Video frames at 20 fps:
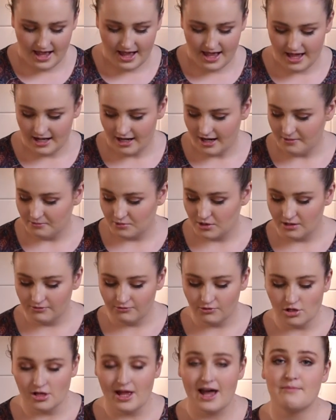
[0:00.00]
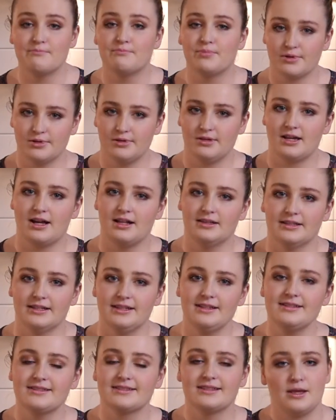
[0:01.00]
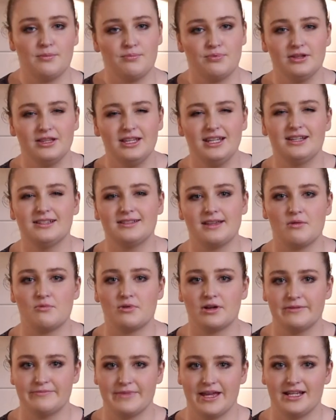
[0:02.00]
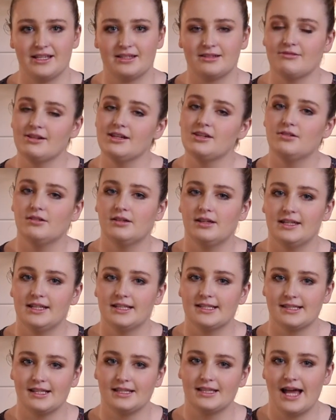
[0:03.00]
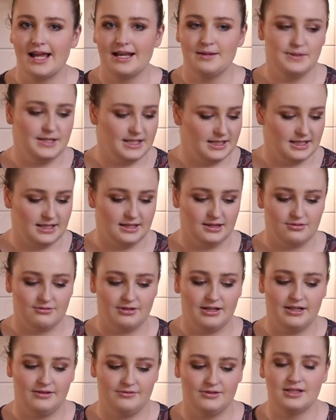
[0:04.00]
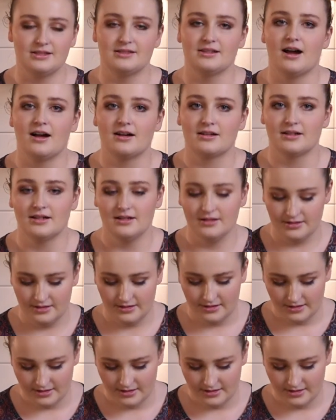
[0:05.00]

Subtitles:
And I'm going to roll out both colours separately because I want to make 3 cookies, the lighter pink and 3 of the darker.